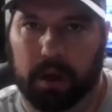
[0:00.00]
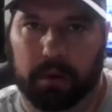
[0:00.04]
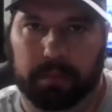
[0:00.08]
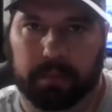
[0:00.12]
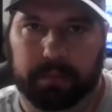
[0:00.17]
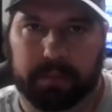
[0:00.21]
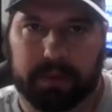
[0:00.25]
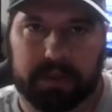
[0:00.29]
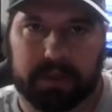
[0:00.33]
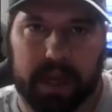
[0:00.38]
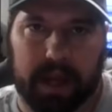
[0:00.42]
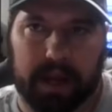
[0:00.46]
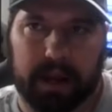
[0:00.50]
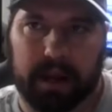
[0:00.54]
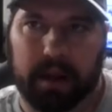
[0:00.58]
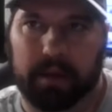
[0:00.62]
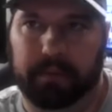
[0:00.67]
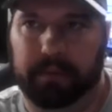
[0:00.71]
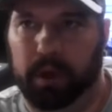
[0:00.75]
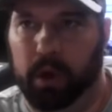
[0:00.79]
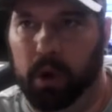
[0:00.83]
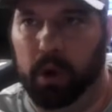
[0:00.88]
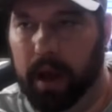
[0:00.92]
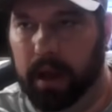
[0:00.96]
signing up
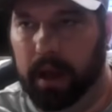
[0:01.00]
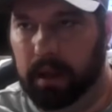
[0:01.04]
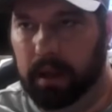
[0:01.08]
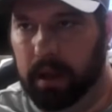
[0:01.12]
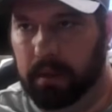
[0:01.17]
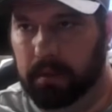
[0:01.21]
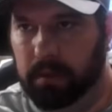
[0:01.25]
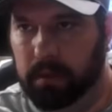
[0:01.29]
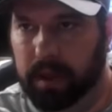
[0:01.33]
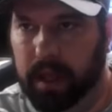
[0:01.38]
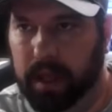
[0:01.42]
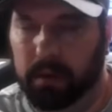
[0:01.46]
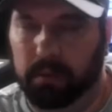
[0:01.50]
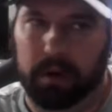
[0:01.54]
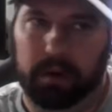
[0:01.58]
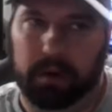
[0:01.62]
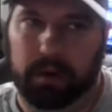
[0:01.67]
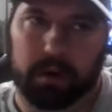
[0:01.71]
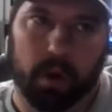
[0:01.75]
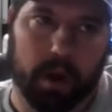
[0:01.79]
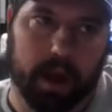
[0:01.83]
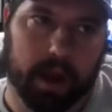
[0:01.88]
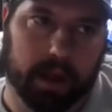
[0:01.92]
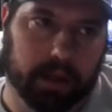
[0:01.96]
for GoHighLevel, getting rid of
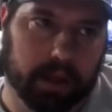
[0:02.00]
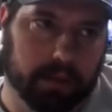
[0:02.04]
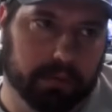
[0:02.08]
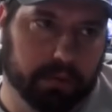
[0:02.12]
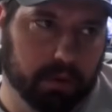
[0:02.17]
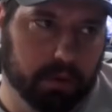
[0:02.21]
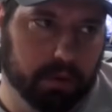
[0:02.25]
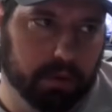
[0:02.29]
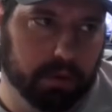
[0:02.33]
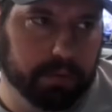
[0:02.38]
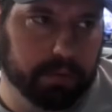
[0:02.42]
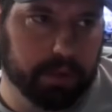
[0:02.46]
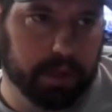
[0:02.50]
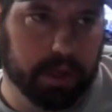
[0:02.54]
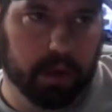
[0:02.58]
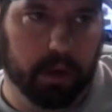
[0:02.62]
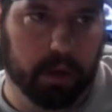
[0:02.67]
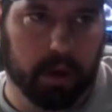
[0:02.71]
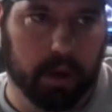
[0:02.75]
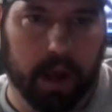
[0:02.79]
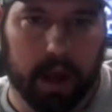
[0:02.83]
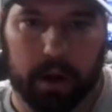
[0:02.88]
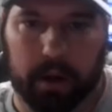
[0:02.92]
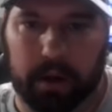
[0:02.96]
GoHighLevel,
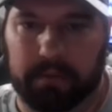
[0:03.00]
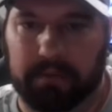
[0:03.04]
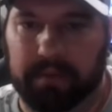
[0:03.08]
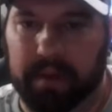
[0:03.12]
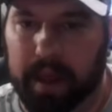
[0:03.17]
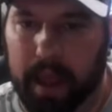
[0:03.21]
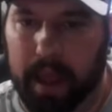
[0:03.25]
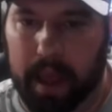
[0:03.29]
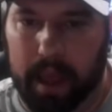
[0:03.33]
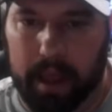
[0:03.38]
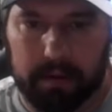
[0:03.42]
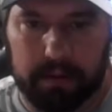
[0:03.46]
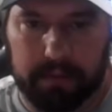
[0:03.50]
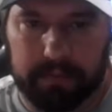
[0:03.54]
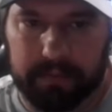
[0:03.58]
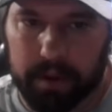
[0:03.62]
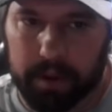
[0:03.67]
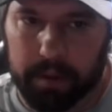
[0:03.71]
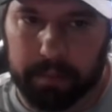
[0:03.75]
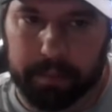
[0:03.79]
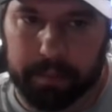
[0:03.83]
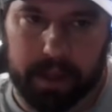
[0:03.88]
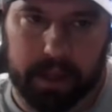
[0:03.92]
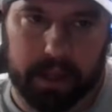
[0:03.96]
hiring a VA in the
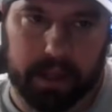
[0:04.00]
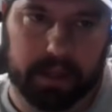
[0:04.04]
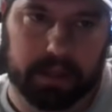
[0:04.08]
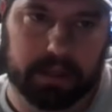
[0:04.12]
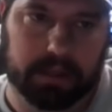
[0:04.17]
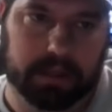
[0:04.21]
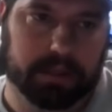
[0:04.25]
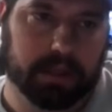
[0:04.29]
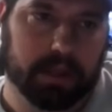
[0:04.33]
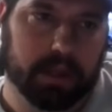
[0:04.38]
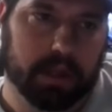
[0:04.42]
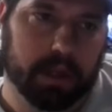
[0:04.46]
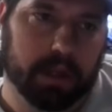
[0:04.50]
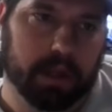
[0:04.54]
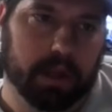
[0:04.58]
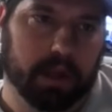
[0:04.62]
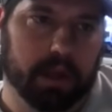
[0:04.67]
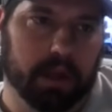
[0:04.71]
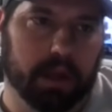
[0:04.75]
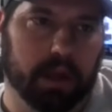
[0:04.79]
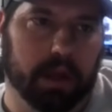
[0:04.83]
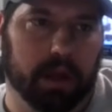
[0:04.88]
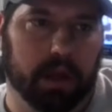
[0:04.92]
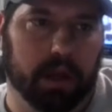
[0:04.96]
Philippines,
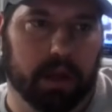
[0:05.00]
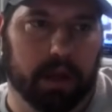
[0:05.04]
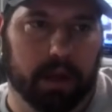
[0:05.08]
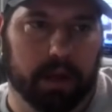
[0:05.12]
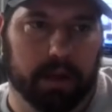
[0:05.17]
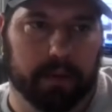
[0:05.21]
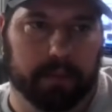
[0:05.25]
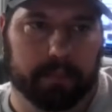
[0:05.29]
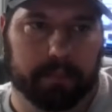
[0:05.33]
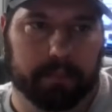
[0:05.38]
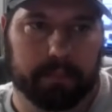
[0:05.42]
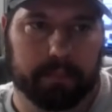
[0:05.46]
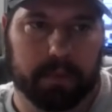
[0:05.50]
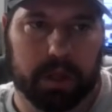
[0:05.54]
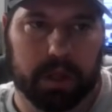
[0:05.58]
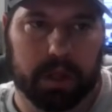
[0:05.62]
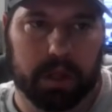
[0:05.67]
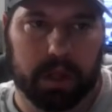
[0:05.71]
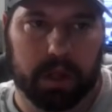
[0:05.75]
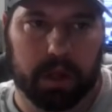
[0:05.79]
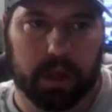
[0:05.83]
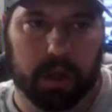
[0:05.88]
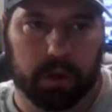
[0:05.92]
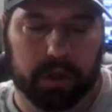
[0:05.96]

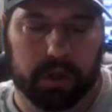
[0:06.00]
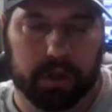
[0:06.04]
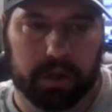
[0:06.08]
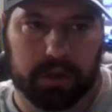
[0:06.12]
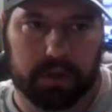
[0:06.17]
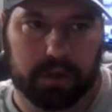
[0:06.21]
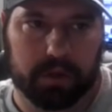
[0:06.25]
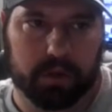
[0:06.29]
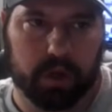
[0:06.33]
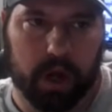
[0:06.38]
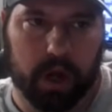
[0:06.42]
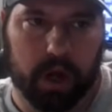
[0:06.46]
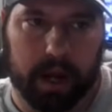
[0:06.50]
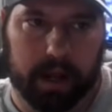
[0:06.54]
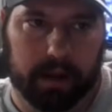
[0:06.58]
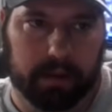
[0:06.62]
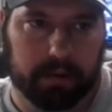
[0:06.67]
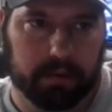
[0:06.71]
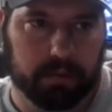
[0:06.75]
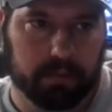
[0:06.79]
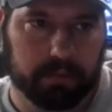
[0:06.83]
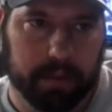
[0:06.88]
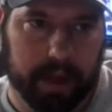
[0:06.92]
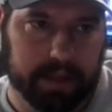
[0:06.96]
to try to
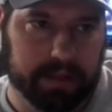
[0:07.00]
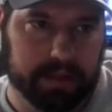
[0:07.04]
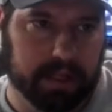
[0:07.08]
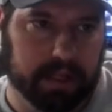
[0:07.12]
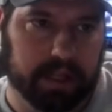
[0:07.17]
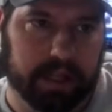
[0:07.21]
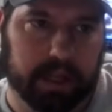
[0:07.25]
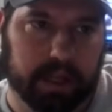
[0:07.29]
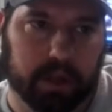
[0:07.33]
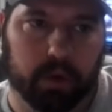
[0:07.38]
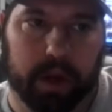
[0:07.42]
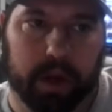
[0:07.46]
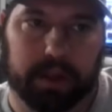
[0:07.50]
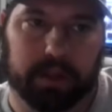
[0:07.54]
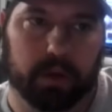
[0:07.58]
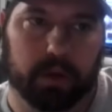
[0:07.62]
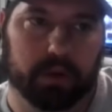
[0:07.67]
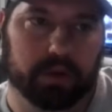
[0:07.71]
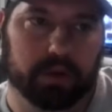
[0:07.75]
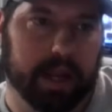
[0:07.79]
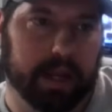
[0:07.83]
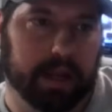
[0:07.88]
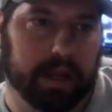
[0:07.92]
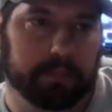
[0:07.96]
basically create
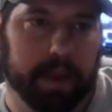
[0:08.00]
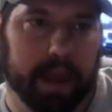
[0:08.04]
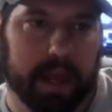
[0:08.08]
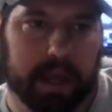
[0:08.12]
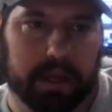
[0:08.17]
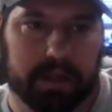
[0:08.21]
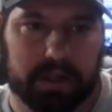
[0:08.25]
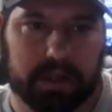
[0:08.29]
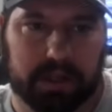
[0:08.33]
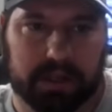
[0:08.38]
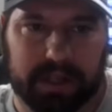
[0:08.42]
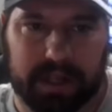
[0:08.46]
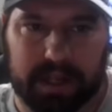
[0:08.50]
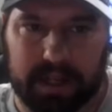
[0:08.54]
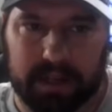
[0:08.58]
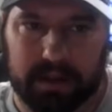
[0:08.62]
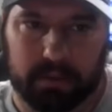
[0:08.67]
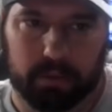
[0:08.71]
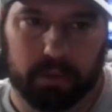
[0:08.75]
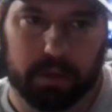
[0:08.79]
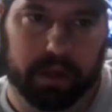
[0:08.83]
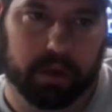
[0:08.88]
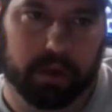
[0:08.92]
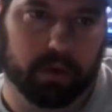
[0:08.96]
those landing pages. He
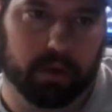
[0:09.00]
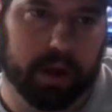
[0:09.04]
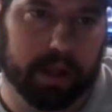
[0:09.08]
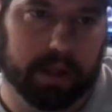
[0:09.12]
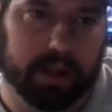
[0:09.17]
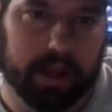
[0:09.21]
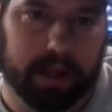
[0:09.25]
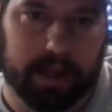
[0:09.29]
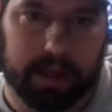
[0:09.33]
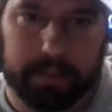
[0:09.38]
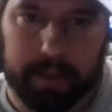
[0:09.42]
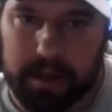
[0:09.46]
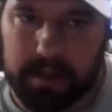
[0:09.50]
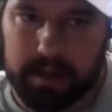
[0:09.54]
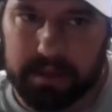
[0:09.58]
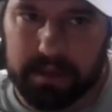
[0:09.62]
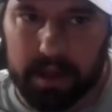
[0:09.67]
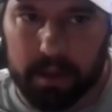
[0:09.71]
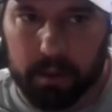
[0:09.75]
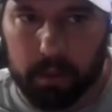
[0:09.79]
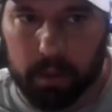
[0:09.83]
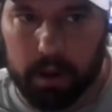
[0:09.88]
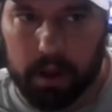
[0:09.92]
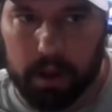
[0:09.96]
didn't really create landing pages
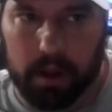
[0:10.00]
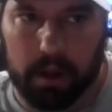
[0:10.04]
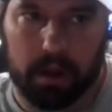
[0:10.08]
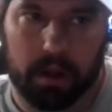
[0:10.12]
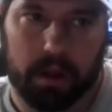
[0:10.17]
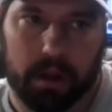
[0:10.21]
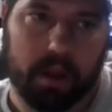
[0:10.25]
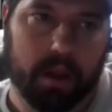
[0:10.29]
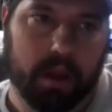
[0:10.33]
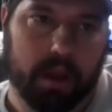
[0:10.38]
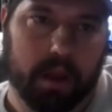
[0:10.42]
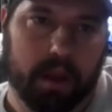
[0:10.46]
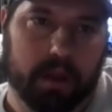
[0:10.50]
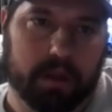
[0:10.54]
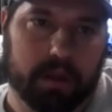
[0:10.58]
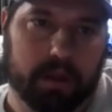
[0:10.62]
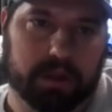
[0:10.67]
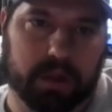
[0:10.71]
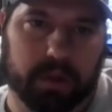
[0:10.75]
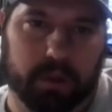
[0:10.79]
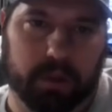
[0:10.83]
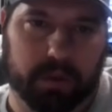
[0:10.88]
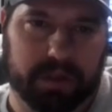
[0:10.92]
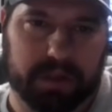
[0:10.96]
that well,
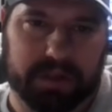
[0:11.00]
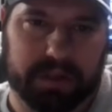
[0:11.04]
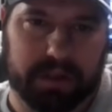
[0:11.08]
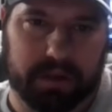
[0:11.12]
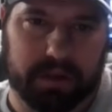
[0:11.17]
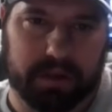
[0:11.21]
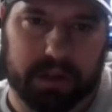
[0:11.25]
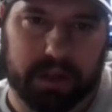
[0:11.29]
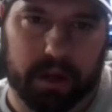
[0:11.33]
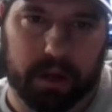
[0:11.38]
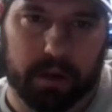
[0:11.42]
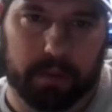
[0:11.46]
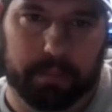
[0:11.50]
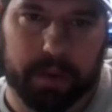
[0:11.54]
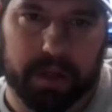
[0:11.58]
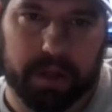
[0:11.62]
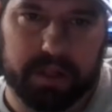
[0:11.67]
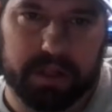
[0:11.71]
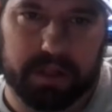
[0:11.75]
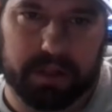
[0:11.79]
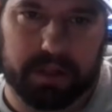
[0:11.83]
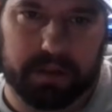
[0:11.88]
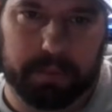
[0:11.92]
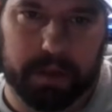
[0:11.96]
so there was just a
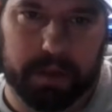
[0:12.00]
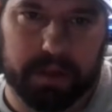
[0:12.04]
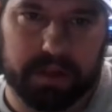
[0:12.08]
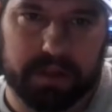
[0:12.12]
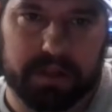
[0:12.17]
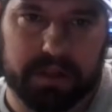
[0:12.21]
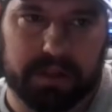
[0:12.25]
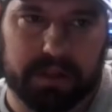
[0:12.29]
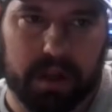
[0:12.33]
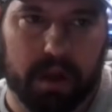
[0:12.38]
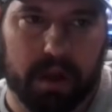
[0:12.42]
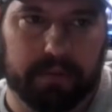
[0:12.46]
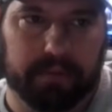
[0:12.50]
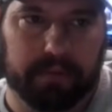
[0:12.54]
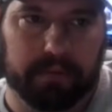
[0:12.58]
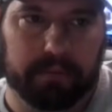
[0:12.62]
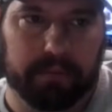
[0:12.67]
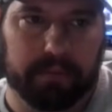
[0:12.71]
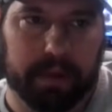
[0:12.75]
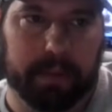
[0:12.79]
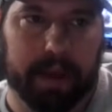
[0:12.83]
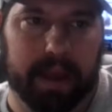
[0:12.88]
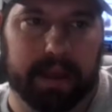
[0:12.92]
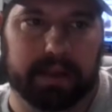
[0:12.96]
bunch of stuff of
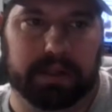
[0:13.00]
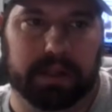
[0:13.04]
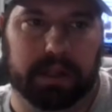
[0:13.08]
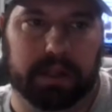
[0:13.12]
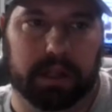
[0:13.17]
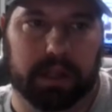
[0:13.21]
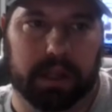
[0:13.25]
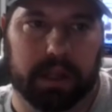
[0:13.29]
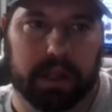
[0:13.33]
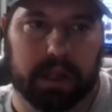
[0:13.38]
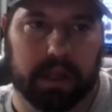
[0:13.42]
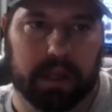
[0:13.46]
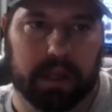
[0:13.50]
me basically.